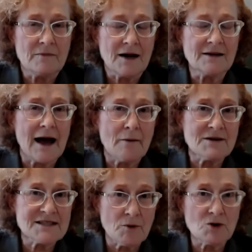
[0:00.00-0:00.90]
allowing
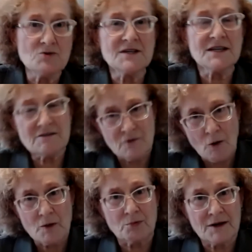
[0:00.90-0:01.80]
someone who didn't
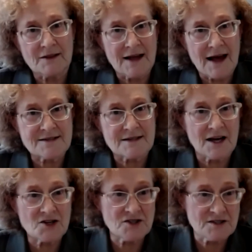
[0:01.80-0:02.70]
vote in the last
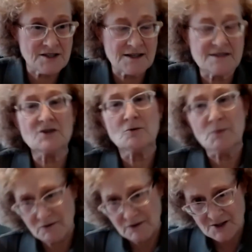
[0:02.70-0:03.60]
election to continue
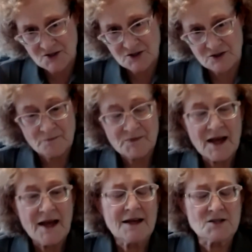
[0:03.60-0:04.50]
being registered.
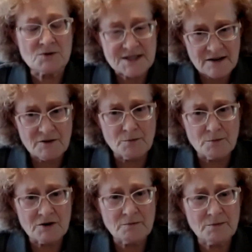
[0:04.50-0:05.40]
So instead of the
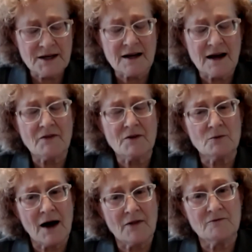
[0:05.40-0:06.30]
burden being on
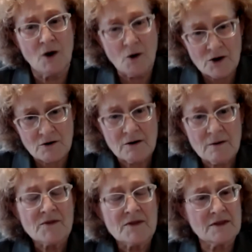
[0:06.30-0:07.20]
the voter,
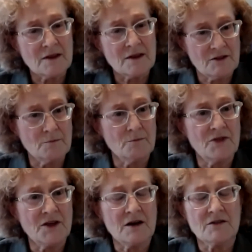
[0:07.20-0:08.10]

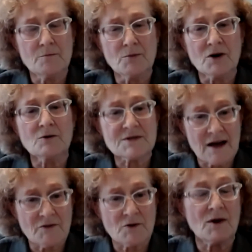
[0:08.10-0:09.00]
the burden was
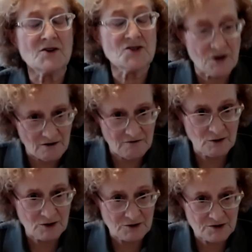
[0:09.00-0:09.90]
on the registrar of
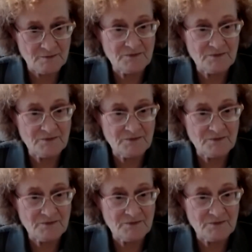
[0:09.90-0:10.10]
voters,